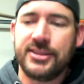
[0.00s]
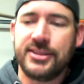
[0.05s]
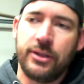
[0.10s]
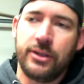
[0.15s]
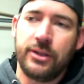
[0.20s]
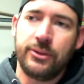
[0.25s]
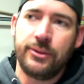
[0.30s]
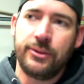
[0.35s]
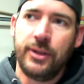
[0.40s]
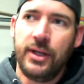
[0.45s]

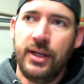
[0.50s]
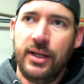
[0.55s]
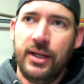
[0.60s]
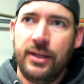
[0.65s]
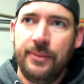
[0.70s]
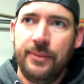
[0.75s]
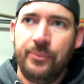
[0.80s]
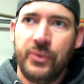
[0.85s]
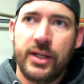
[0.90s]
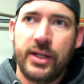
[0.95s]
So
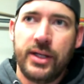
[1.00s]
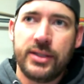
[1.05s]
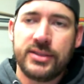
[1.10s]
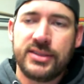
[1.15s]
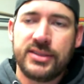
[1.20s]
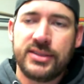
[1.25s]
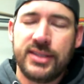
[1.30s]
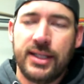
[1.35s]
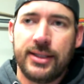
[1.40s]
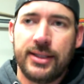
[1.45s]

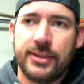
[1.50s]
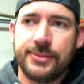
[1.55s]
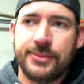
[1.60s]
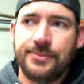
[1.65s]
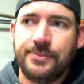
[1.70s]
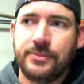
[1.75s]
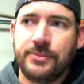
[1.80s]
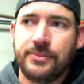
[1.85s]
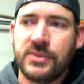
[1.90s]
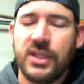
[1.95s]
there's
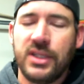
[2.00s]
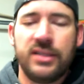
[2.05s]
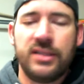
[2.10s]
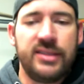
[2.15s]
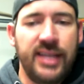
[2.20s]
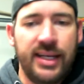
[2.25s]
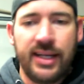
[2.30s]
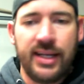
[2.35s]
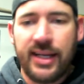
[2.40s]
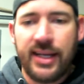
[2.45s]

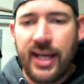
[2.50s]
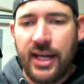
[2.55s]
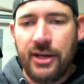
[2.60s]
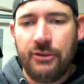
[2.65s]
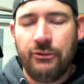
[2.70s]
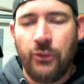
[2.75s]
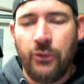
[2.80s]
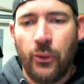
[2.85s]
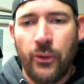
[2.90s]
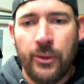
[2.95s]

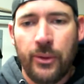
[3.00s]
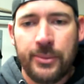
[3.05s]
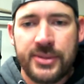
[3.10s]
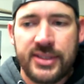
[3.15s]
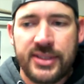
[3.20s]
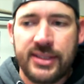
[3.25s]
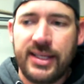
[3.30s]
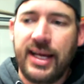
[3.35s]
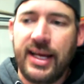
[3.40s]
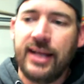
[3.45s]
dedicated forums
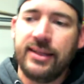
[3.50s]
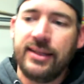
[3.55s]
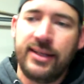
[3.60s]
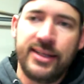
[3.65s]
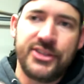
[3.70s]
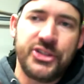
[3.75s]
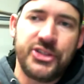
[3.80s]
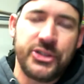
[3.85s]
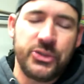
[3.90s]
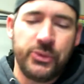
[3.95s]
to that, and then
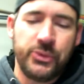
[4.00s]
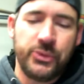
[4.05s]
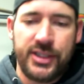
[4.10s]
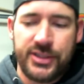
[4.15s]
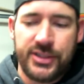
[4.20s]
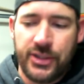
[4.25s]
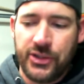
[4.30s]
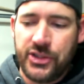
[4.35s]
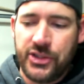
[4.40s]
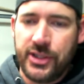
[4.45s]
it's just
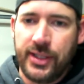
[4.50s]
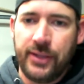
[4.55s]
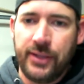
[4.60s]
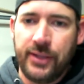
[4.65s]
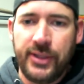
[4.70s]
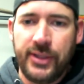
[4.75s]
researching.